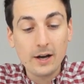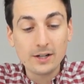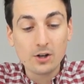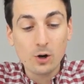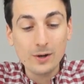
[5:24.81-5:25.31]
and
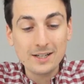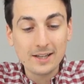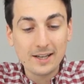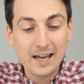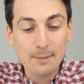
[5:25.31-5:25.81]
go into the
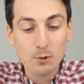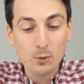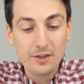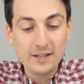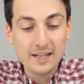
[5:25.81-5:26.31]
camera
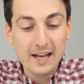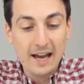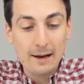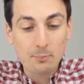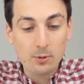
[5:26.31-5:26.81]
within the
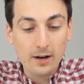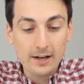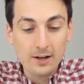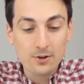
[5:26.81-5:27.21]
app right here.